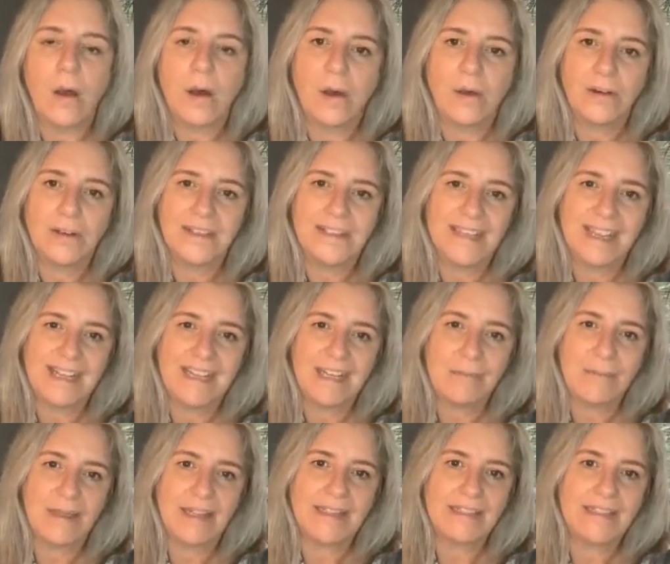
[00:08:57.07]
on a
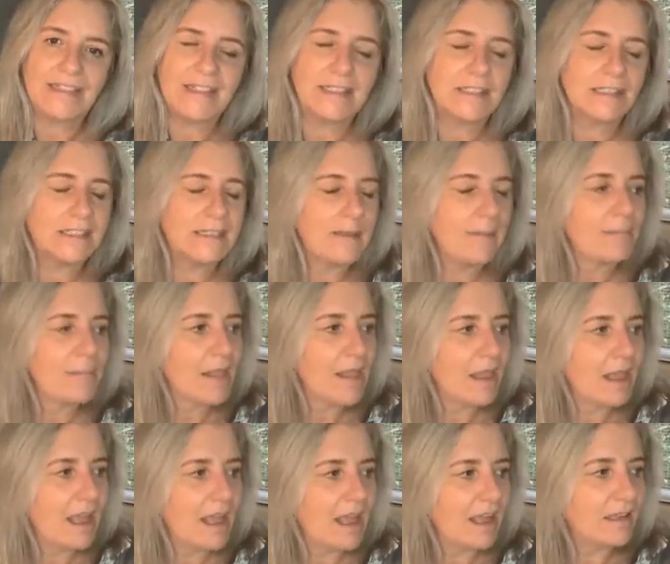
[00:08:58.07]
daily basis.
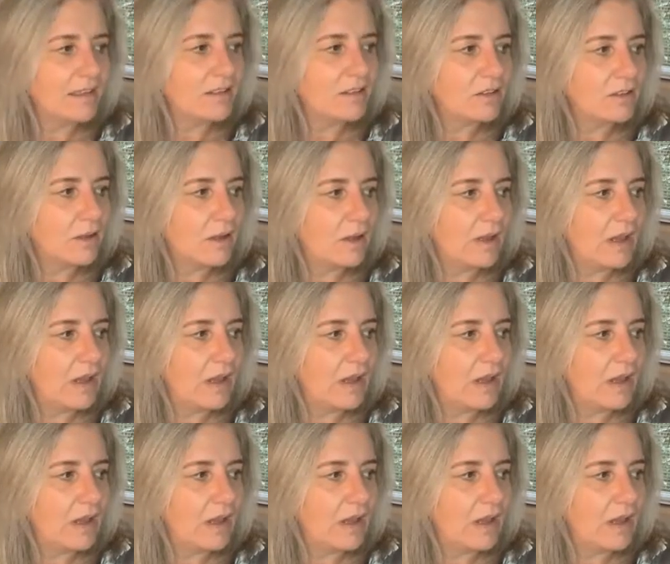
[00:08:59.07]
And